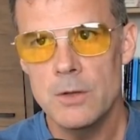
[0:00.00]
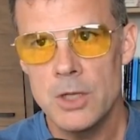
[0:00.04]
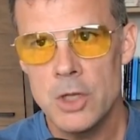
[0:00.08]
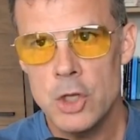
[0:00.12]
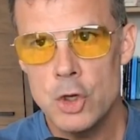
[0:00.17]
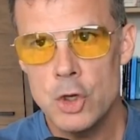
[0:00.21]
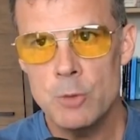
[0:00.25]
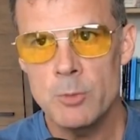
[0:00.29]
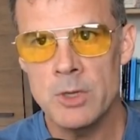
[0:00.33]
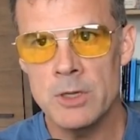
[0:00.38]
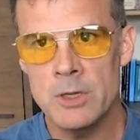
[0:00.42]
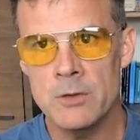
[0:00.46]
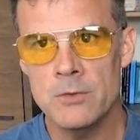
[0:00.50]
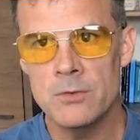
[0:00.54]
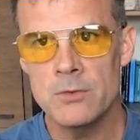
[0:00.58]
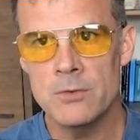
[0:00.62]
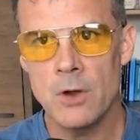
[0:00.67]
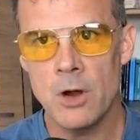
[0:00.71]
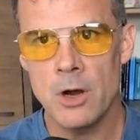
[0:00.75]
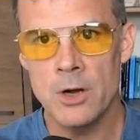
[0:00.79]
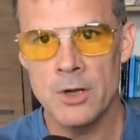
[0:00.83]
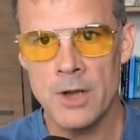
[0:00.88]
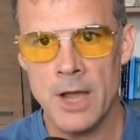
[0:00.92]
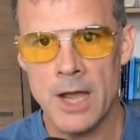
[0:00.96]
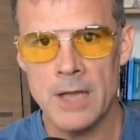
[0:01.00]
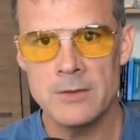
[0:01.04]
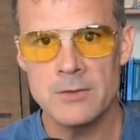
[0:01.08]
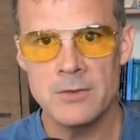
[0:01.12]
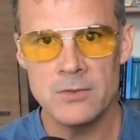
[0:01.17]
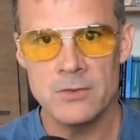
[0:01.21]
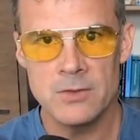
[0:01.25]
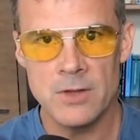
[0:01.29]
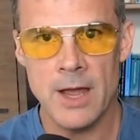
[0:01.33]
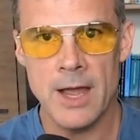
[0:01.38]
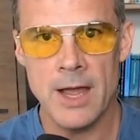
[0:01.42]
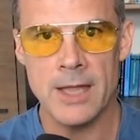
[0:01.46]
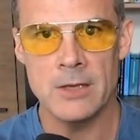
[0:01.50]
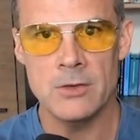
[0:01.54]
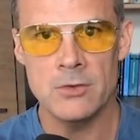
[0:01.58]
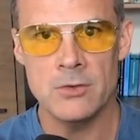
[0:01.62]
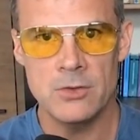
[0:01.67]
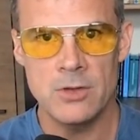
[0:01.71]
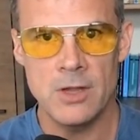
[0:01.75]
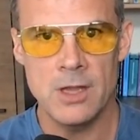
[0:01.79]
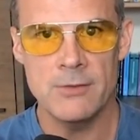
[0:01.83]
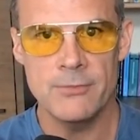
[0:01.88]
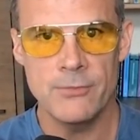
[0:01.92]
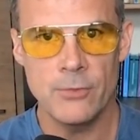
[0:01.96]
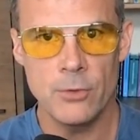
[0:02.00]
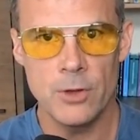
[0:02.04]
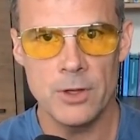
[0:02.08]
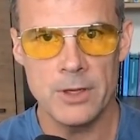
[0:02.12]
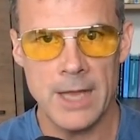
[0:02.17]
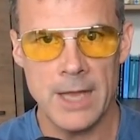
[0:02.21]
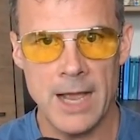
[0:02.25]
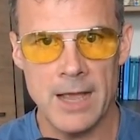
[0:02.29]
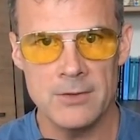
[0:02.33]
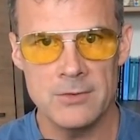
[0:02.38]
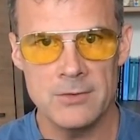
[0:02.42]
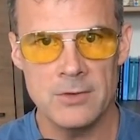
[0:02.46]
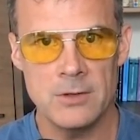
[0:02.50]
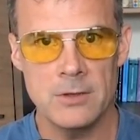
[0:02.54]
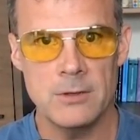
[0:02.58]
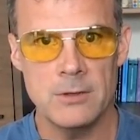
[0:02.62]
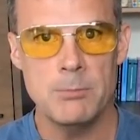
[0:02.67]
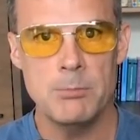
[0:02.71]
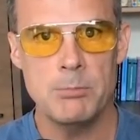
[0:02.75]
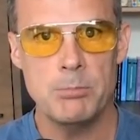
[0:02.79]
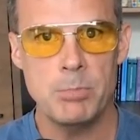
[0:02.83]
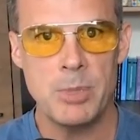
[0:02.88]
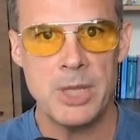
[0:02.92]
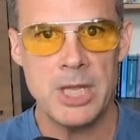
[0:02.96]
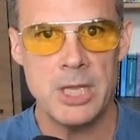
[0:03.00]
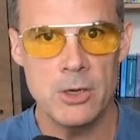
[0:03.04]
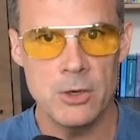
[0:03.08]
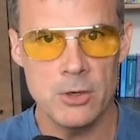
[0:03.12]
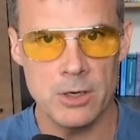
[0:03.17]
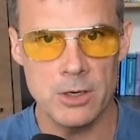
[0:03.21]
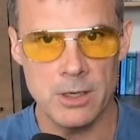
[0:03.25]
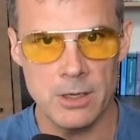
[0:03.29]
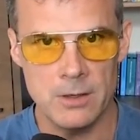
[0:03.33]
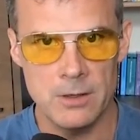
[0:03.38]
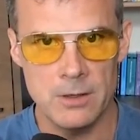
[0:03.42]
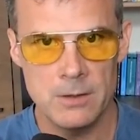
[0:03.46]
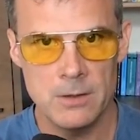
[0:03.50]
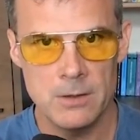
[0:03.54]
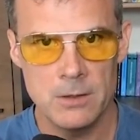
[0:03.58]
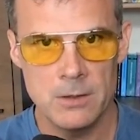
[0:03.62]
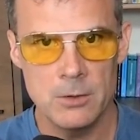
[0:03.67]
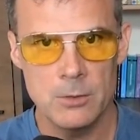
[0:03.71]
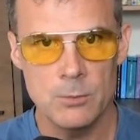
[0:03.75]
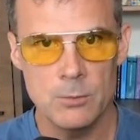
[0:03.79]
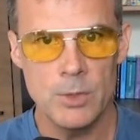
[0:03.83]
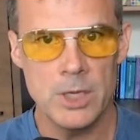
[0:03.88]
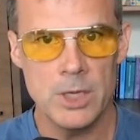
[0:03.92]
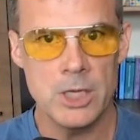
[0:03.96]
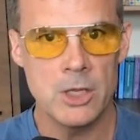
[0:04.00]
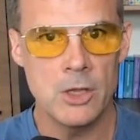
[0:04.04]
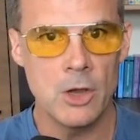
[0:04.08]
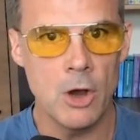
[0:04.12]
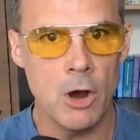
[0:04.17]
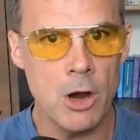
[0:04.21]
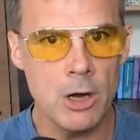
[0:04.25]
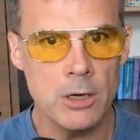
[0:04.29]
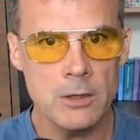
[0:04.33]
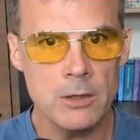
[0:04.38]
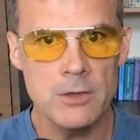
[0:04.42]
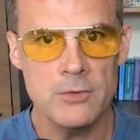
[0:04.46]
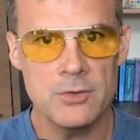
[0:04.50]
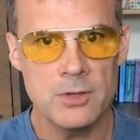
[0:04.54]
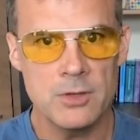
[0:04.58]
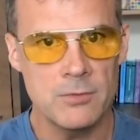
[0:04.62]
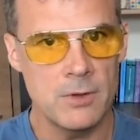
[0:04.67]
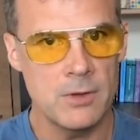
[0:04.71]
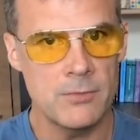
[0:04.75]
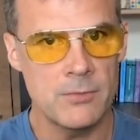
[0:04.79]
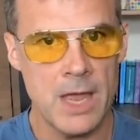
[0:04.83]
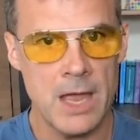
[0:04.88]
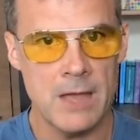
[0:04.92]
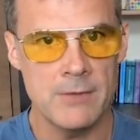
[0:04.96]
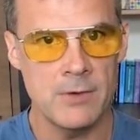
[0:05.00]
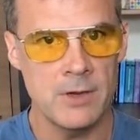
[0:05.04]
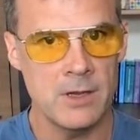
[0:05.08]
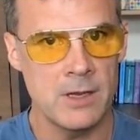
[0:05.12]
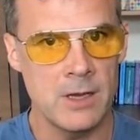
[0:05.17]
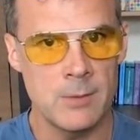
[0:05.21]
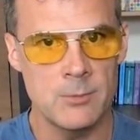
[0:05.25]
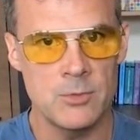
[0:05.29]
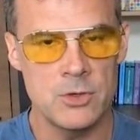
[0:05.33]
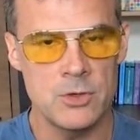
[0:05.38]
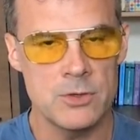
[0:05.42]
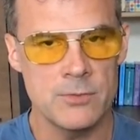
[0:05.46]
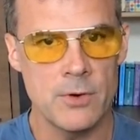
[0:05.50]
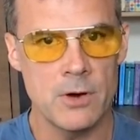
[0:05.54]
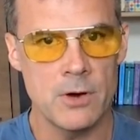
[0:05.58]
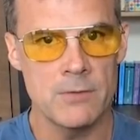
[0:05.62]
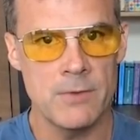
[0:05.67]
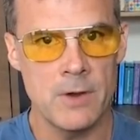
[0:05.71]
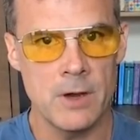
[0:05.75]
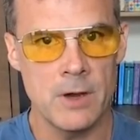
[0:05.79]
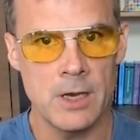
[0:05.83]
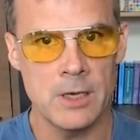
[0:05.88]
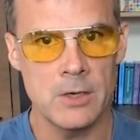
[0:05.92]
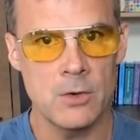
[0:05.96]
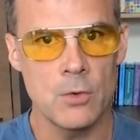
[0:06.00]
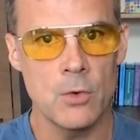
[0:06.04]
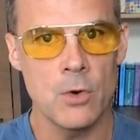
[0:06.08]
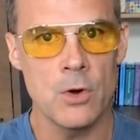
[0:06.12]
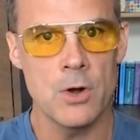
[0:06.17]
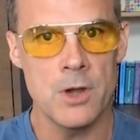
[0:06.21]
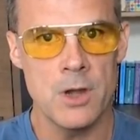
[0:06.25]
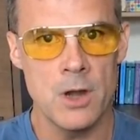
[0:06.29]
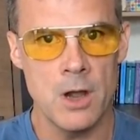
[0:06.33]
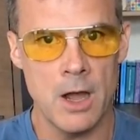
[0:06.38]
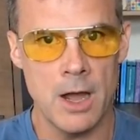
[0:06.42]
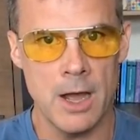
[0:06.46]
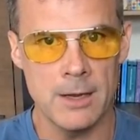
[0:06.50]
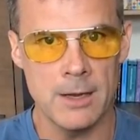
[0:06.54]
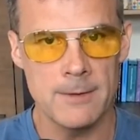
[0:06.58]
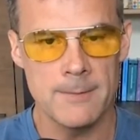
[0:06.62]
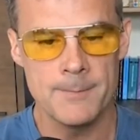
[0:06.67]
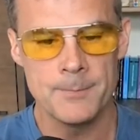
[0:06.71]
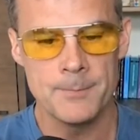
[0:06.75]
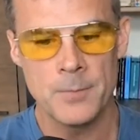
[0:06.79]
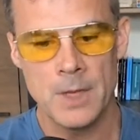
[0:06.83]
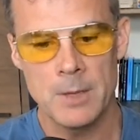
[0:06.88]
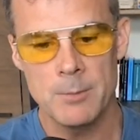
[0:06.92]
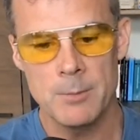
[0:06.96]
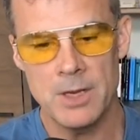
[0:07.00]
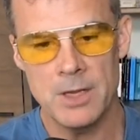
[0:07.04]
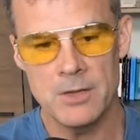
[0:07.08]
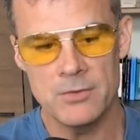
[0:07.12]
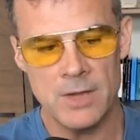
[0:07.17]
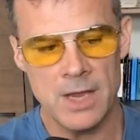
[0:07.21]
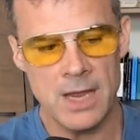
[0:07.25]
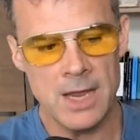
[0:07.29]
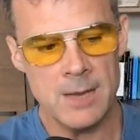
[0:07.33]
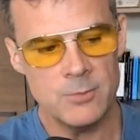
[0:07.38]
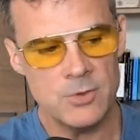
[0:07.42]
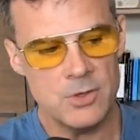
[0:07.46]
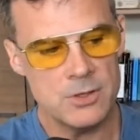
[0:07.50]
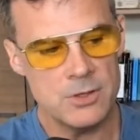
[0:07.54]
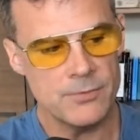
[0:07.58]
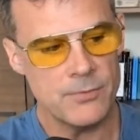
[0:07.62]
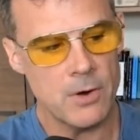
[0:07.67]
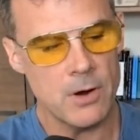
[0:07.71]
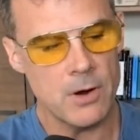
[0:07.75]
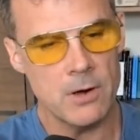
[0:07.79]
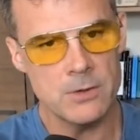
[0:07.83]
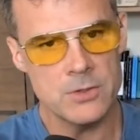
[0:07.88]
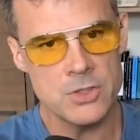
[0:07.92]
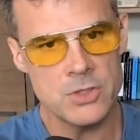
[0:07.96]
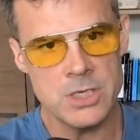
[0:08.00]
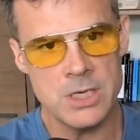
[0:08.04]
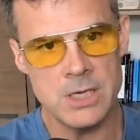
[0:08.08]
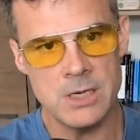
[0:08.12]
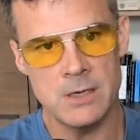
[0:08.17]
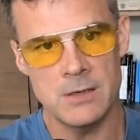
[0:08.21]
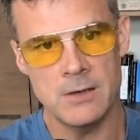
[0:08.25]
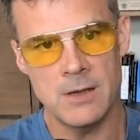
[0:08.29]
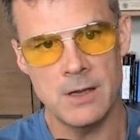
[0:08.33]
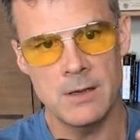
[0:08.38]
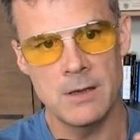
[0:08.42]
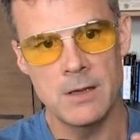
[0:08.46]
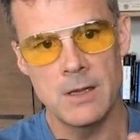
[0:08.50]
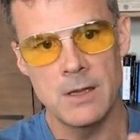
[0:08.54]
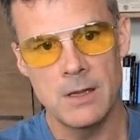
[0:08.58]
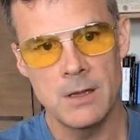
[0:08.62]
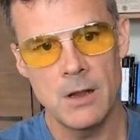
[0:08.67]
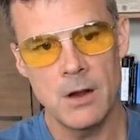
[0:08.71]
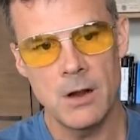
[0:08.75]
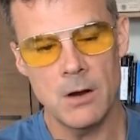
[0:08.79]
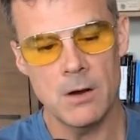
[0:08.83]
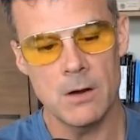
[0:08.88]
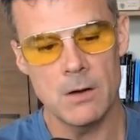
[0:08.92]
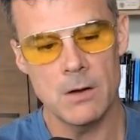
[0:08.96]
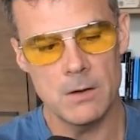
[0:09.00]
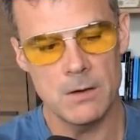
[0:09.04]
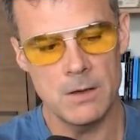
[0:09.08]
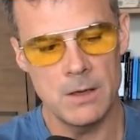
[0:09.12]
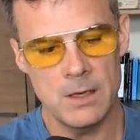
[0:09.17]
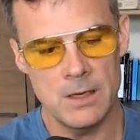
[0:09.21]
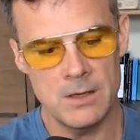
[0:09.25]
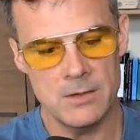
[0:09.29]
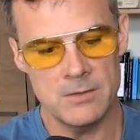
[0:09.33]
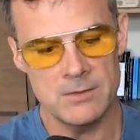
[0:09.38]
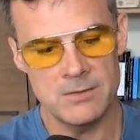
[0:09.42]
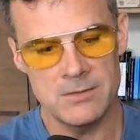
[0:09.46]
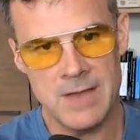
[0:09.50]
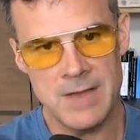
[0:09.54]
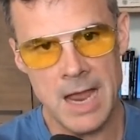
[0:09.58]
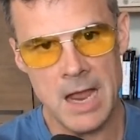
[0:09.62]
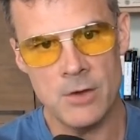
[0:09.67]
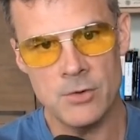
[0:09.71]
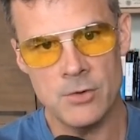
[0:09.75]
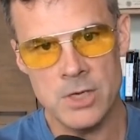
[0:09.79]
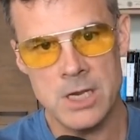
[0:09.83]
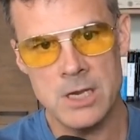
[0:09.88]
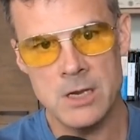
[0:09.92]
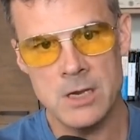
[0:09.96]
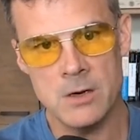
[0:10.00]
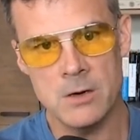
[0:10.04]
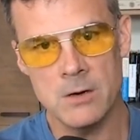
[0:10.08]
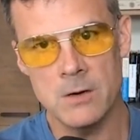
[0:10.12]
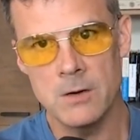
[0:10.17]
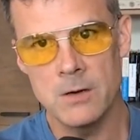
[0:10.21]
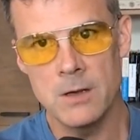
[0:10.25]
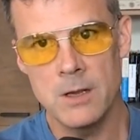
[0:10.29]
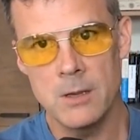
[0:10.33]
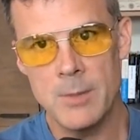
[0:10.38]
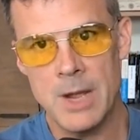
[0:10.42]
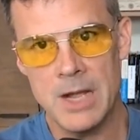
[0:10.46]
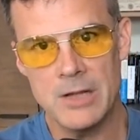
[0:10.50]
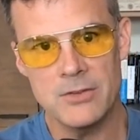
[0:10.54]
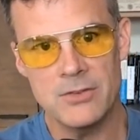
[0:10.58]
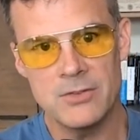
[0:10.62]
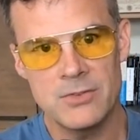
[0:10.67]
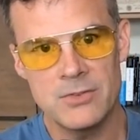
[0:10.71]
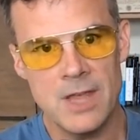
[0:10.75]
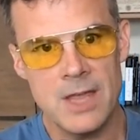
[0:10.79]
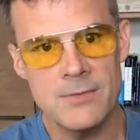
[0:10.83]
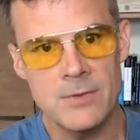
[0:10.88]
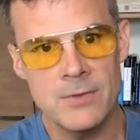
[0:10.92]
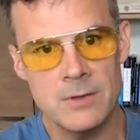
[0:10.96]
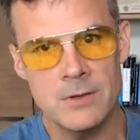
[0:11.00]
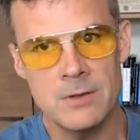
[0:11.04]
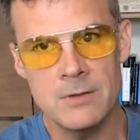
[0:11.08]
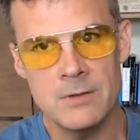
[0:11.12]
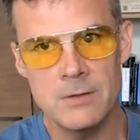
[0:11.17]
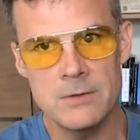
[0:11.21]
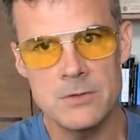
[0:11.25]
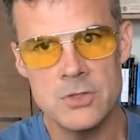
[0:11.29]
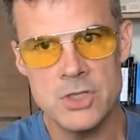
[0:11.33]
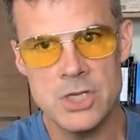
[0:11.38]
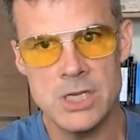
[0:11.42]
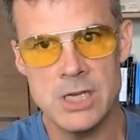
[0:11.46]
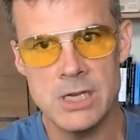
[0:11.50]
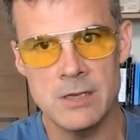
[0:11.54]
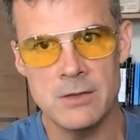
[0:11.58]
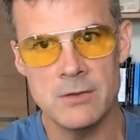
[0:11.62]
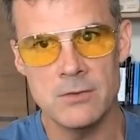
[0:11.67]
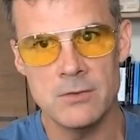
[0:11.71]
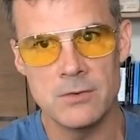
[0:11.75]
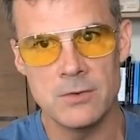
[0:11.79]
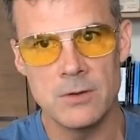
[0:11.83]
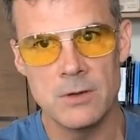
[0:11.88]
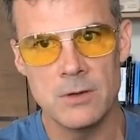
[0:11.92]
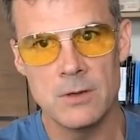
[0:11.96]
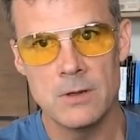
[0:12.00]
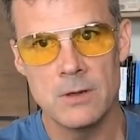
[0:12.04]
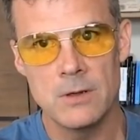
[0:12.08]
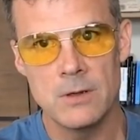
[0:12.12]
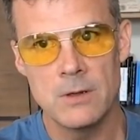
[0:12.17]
Humans are not designed to take folic acid, period, regardless of if having an MTHFR variant or not, because MTHFR gene are, is down here, about seven genes